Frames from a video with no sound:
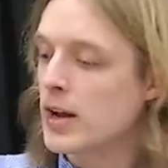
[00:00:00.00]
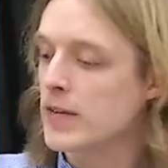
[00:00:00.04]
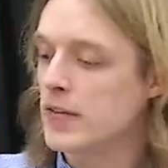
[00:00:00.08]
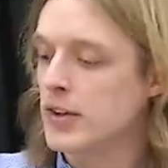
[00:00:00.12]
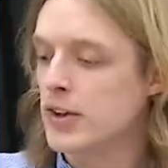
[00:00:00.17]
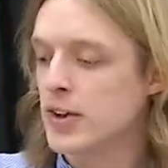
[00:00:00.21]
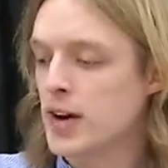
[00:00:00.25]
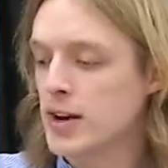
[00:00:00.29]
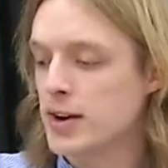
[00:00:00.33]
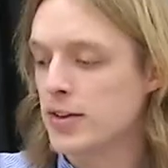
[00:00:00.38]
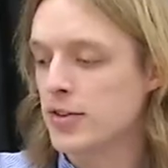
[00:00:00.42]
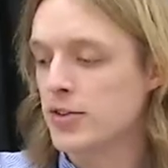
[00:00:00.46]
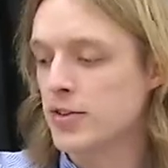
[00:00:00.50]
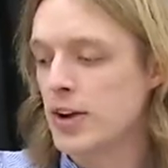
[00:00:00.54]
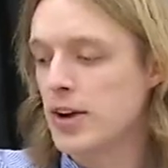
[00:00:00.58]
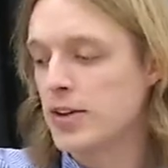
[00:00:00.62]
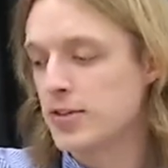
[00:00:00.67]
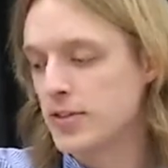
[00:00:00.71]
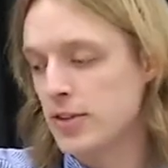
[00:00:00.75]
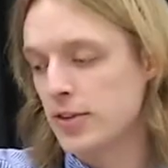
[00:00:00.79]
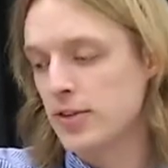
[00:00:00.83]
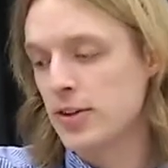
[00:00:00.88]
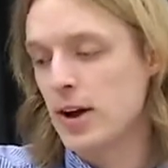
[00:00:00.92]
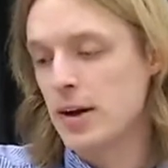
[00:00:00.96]
If the United
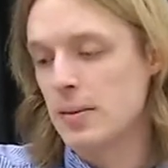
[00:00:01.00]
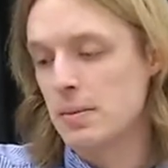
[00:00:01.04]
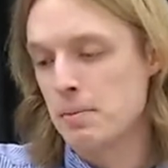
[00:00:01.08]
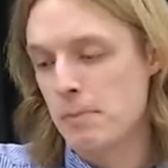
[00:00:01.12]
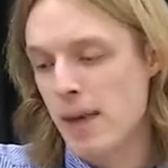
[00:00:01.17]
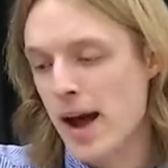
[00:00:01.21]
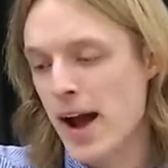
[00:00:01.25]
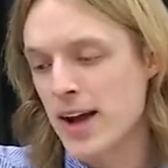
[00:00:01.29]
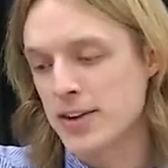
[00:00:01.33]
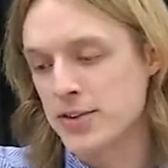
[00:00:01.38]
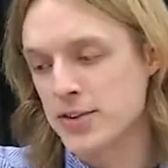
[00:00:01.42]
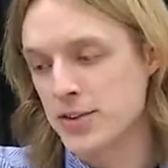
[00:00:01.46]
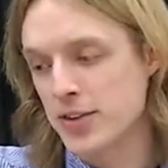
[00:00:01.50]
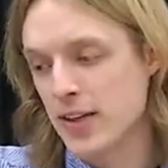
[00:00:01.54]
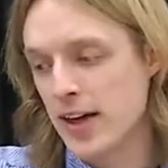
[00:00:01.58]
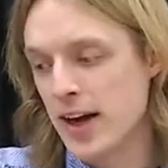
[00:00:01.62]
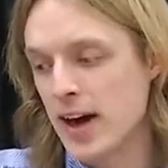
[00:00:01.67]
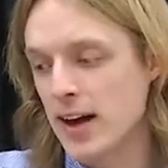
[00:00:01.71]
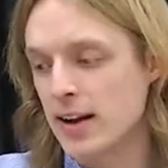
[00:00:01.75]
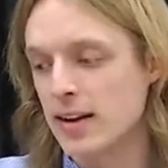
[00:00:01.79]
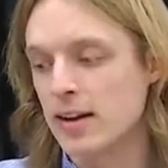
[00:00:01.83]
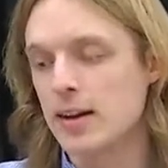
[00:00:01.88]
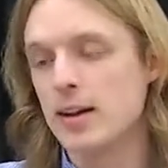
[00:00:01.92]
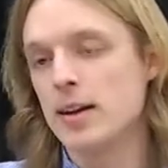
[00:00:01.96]
States does not match
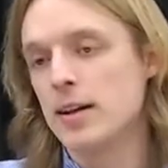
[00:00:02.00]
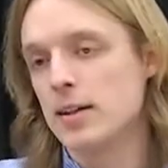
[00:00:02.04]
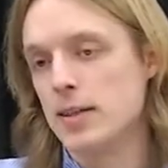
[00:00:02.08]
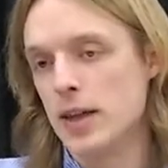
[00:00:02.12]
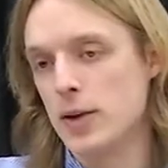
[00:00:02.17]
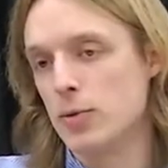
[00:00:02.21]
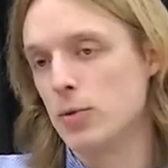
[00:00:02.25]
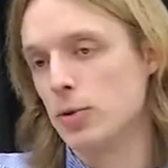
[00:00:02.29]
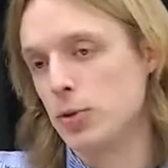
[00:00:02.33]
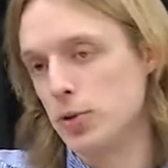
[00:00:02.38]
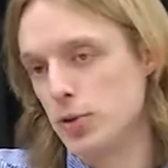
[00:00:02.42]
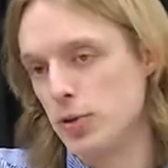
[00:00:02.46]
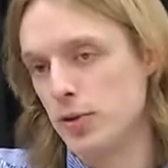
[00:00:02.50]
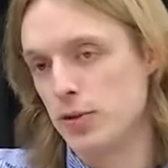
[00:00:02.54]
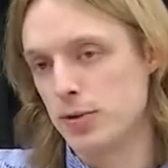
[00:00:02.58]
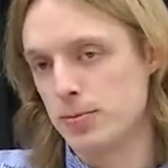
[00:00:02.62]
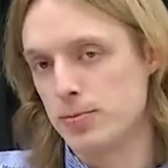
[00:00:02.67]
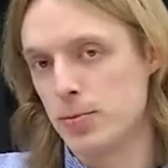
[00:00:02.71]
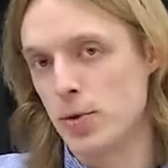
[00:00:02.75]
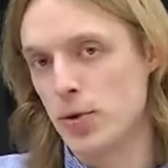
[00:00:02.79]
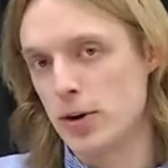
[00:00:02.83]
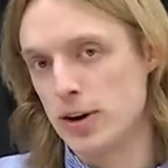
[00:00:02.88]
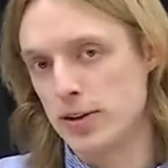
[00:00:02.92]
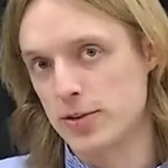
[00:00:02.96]
that, they will lose
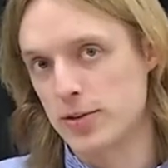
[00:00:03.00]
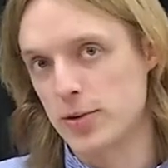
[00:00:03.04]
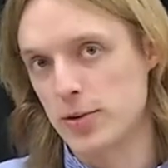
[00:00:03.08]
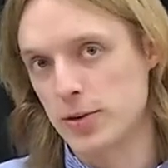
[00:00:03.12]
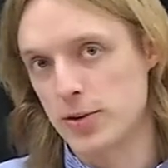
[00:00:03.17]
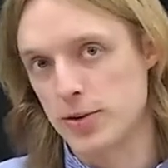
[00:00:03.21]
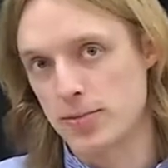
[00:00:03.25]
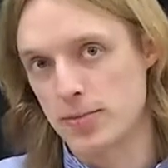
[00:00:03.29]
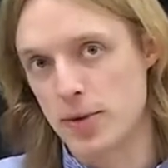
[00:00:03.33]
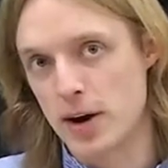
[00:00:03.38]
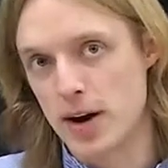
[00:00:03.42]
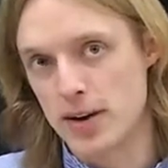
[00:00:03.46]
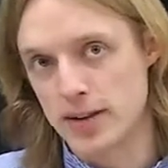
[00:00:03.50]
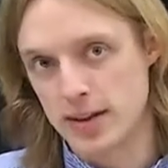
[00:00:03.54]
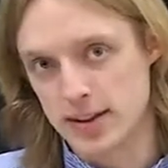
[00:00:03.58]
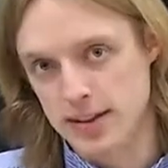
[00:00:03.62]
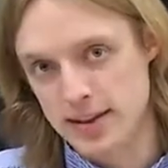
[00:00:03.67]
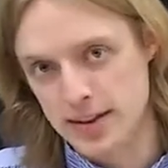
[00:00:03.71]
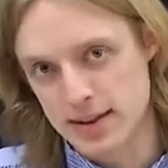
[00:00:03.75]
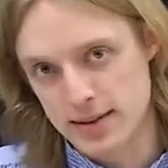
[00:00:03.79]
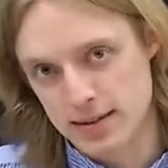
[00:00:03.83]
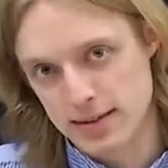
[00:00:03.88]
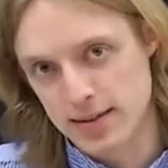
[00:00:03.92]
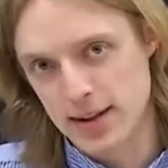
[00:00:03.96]
points
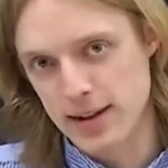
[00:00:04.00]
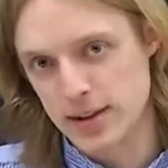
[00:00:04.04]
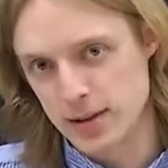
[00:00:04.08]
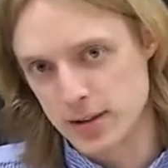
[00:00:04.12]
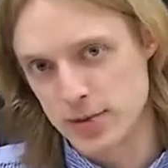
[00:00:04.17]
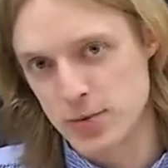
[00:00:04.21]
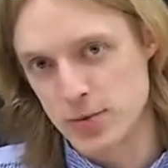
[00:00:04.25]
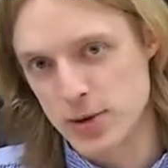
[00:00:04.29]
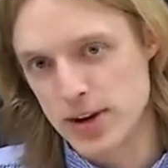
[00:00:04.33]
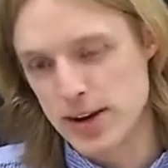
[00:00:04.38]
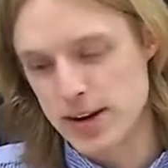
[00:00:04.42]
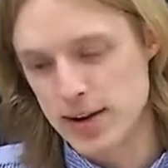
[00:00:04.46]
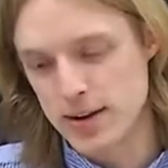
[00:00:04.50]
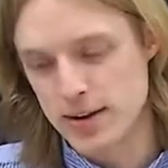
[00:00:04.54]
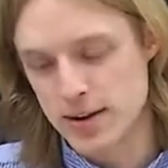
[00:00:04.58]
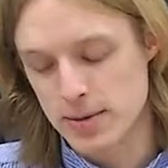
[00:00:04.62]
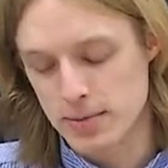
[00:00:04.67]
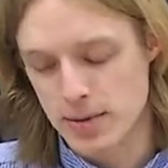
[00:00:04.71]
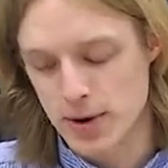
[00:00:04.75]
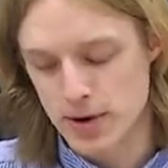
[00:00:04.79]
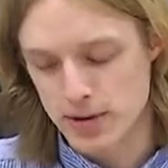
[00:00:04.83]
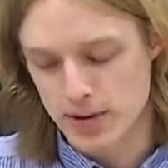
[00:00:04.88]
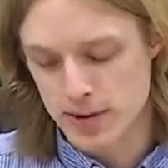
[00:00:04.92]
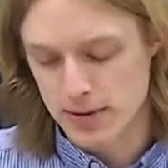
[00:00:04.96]
correspondingly. They look weak
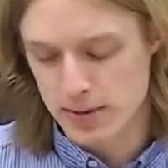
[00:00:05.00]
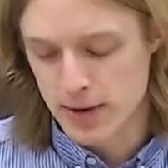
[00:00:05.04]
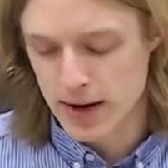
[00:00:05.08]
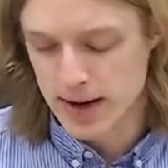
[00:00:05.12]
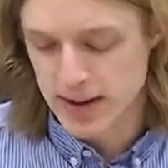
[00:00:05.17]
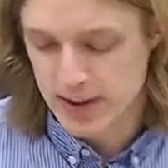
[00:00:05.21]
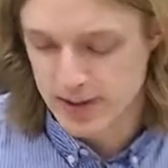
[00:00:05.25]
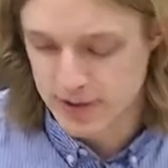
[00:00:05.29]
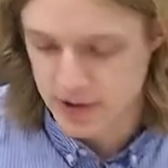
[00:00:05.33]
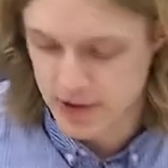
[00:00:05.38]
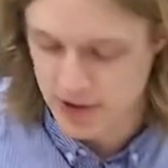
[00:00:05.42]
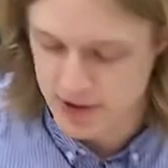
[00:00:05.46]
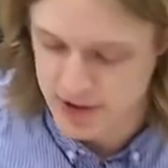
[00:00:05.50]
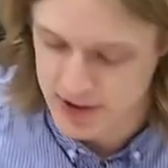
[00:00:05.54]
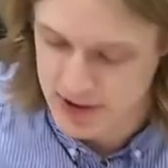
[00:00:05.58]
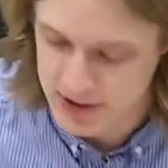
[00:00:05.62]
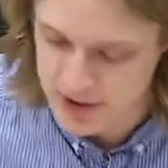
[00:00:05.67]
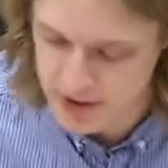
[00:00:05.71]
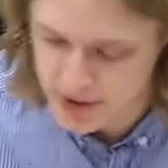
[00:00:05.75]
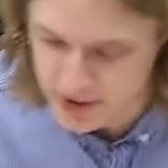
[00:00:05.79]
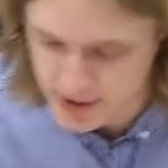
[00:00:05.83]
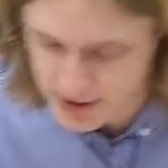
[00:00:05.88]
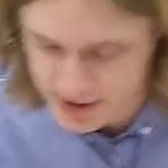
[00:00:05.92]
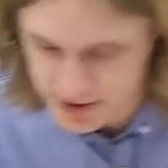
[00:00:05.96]
compared to the mighty
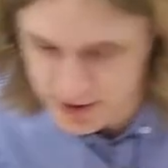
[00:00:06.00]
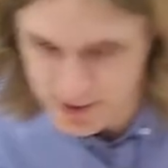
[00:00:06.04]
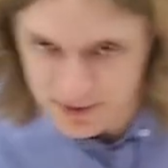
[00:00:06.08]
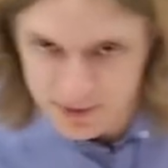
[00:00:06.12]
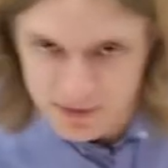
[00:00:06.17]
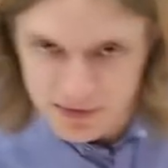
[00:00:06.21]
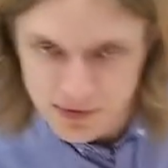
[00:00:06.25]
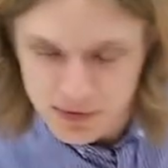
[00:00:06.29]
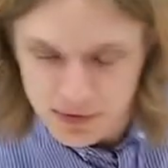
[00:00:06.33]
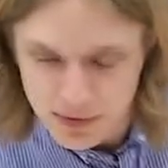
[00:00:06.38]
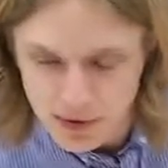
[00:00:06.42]
Soviet Union.